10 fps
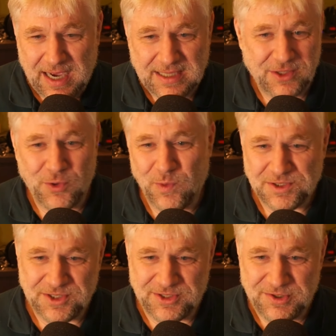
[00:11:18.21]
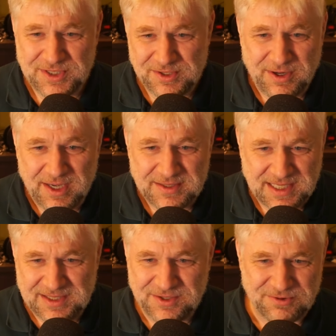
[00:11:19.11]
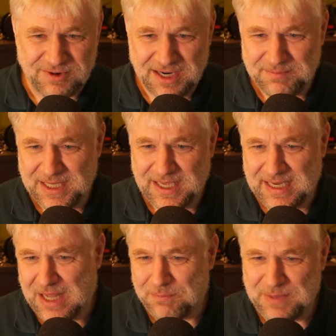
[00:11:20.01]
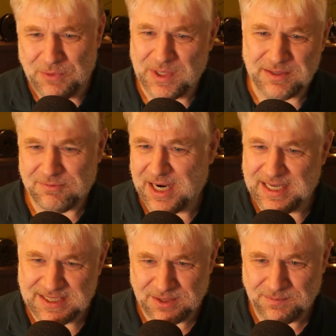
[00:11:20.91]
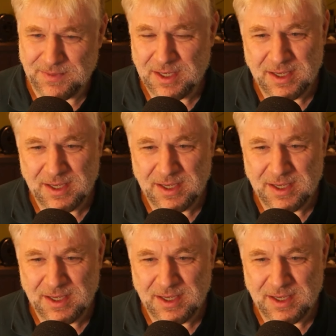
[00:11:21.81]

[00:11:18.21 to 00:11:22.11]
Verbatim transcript: i don't know what to do so i ask it to write me and help me with writing some